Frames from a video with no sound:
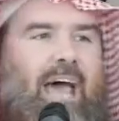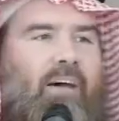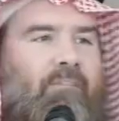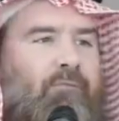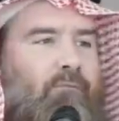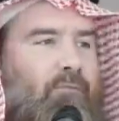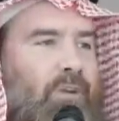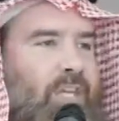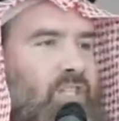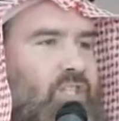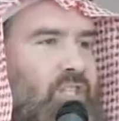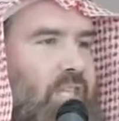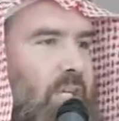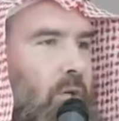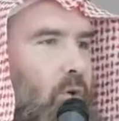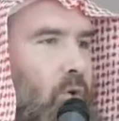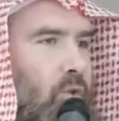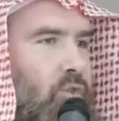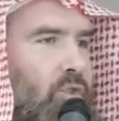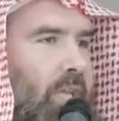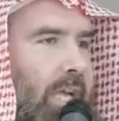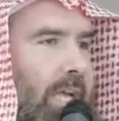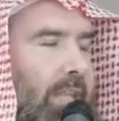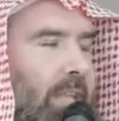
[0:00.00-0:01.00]
Every
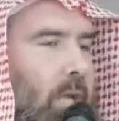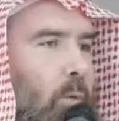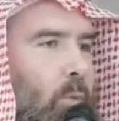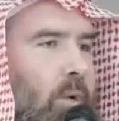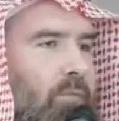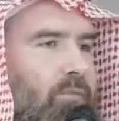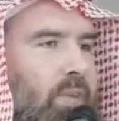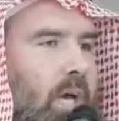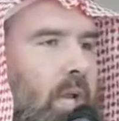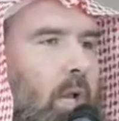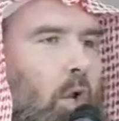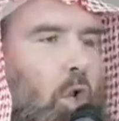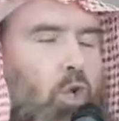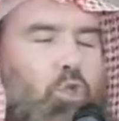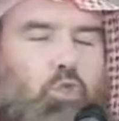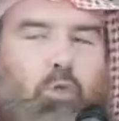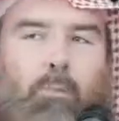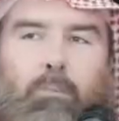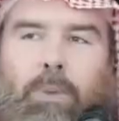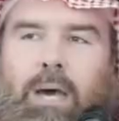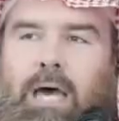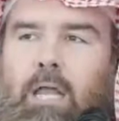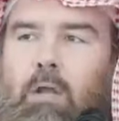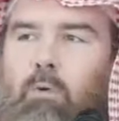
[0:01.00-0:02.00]
single thing that we've done, Allah
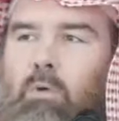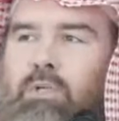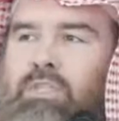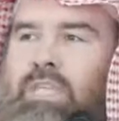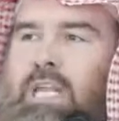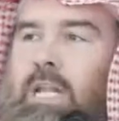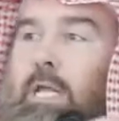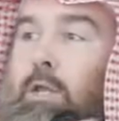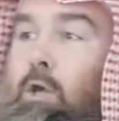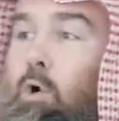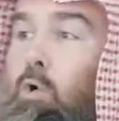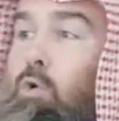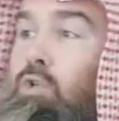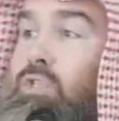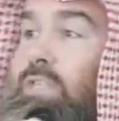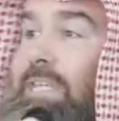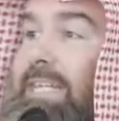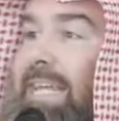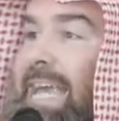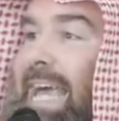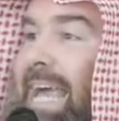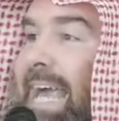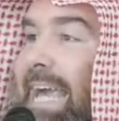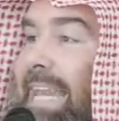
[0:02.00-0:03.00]
subhanahu wa ta'ala knows
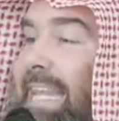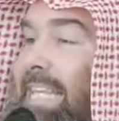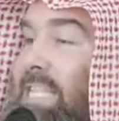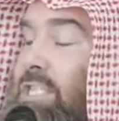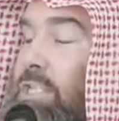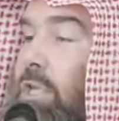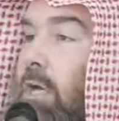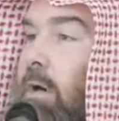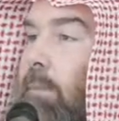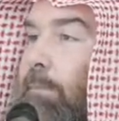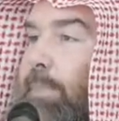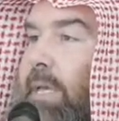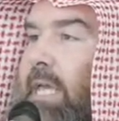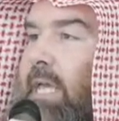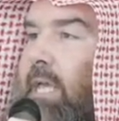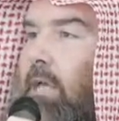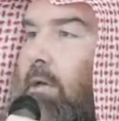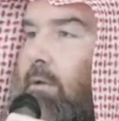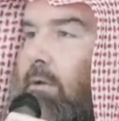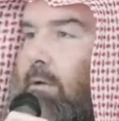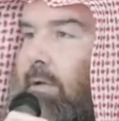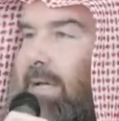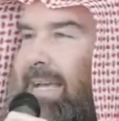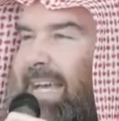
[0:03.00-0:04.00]
it, and He's
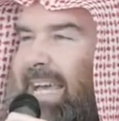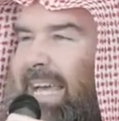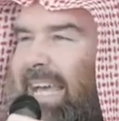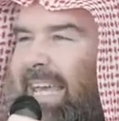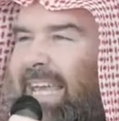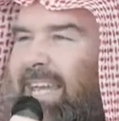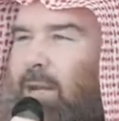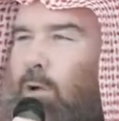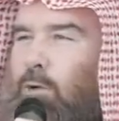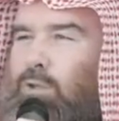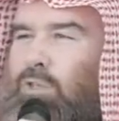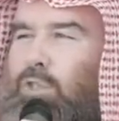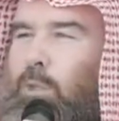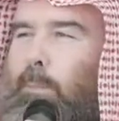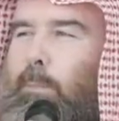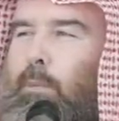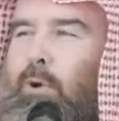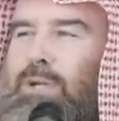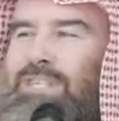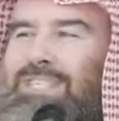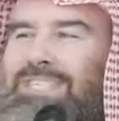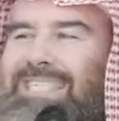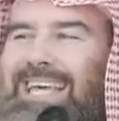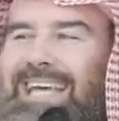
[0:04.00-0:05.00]
khabir. He knows the
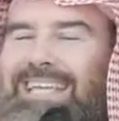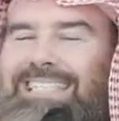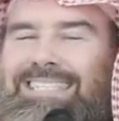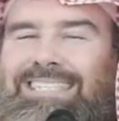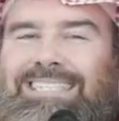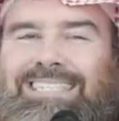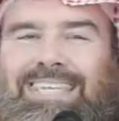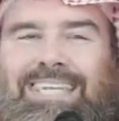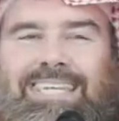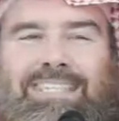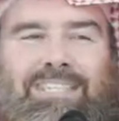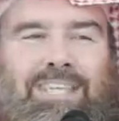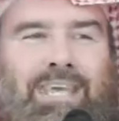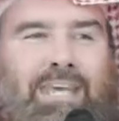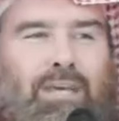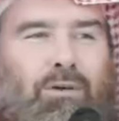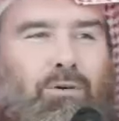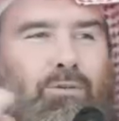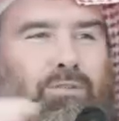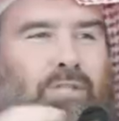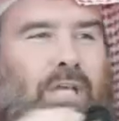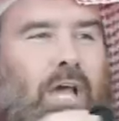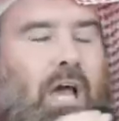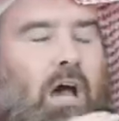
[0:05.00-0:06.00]
precise
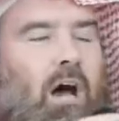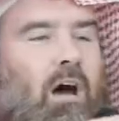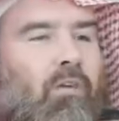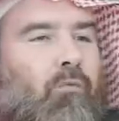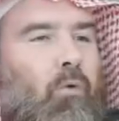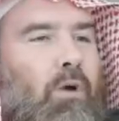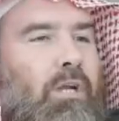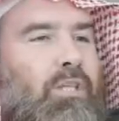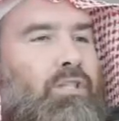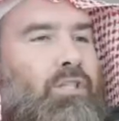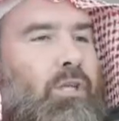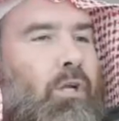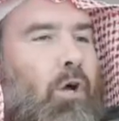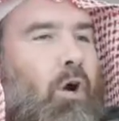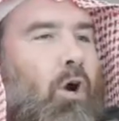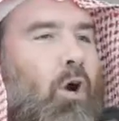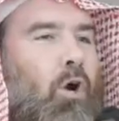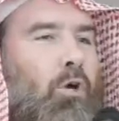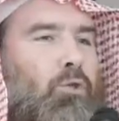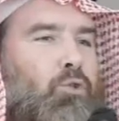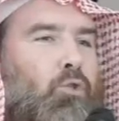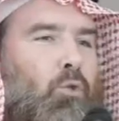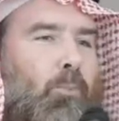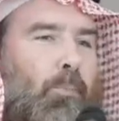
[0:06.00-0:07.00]
details of what is in our
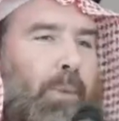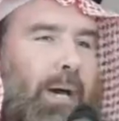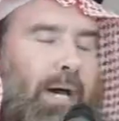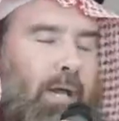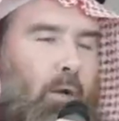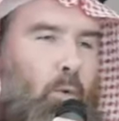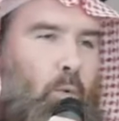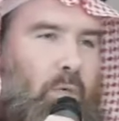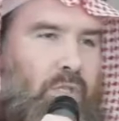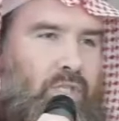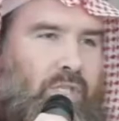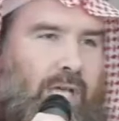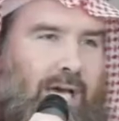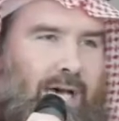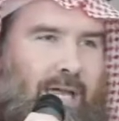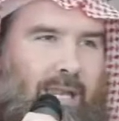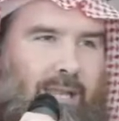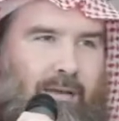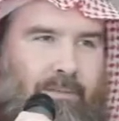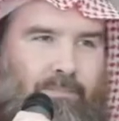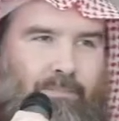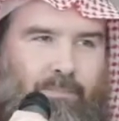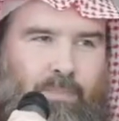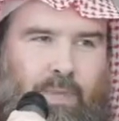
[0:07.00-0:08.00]
hearts, subhanahu wa
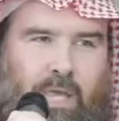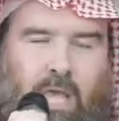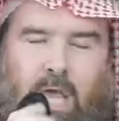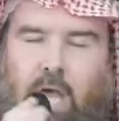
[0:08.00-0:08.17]
ta'ala.